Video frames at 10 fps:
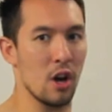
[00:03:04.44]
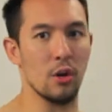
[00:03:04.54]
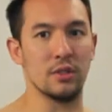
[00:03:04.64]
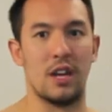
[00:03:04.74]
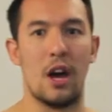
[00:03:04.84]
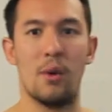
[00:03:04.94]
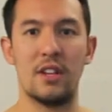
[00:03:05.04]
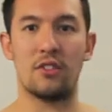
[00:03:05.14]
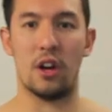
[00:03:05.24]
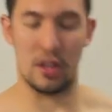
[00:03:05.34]
hold. And
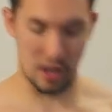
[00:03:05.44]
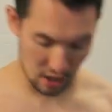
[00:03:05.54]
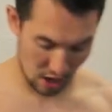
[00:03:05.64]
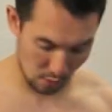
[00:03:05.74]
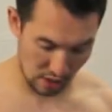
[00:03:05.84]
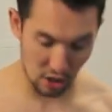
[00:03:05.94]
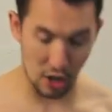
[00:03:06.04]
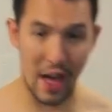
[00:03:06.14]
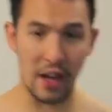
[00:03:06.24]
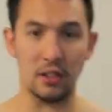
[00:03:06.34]
when
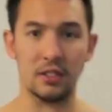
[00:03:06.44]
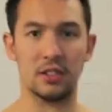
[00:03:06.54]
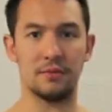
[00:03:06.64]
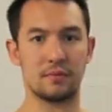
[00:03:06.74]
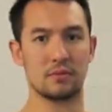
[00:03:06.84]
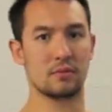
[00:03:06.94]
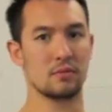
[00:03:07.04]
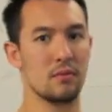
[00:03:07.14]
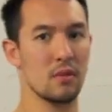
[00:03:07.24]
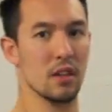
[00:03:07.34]
you're held,
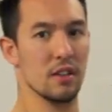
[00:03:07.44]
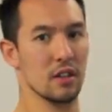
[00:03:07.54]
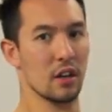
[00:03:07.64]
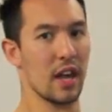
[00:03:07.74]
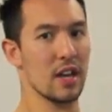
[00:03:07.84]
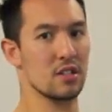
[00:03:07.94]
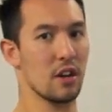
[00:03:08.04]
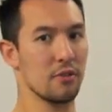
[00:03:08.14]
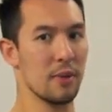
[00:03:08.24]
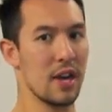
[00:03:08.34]
okay,
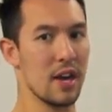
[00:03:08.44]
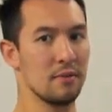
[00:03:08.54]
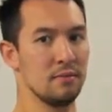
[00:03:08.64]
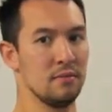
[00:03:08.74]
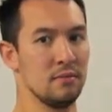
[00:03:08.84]
so from here,